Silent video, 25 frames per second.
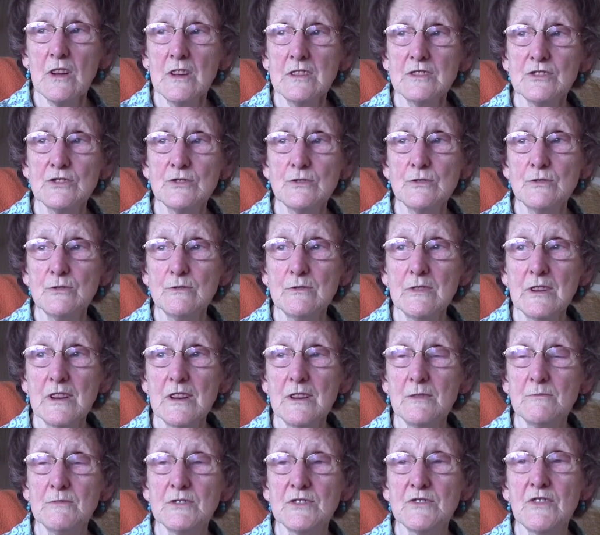And so
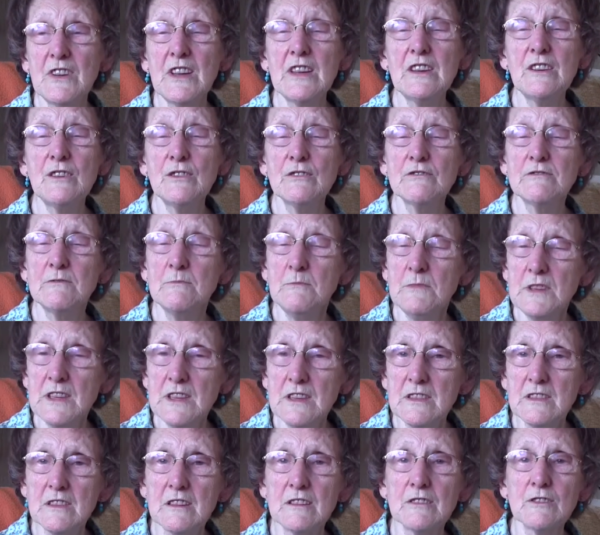it was very often
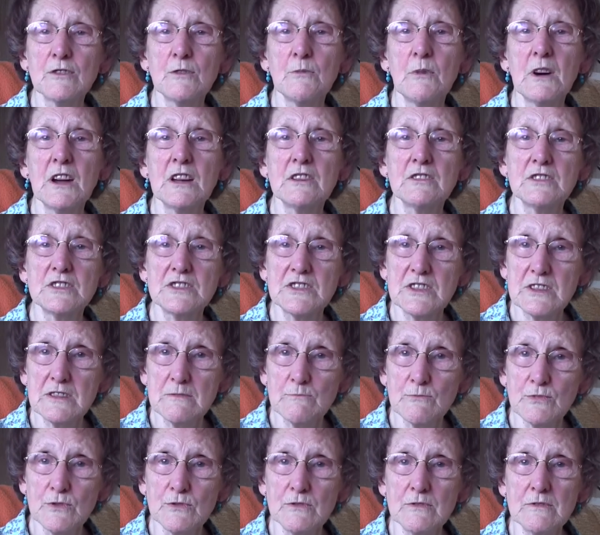me that required the
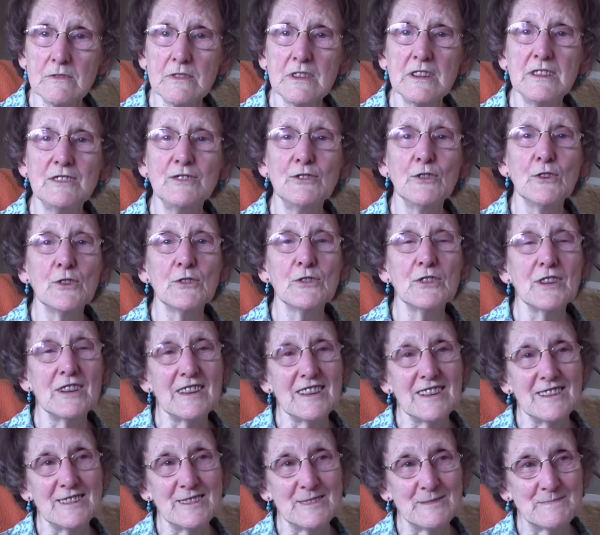sick bowl and not the
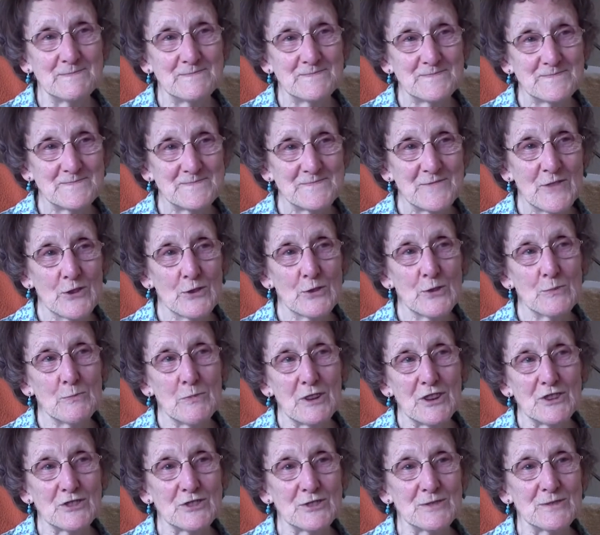lady, not the
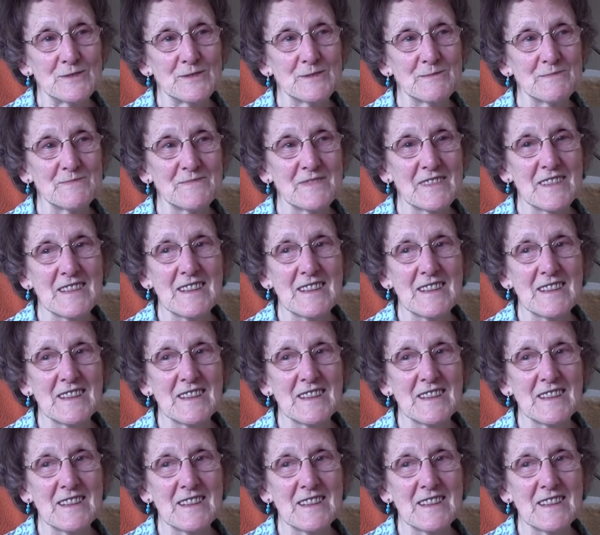patient.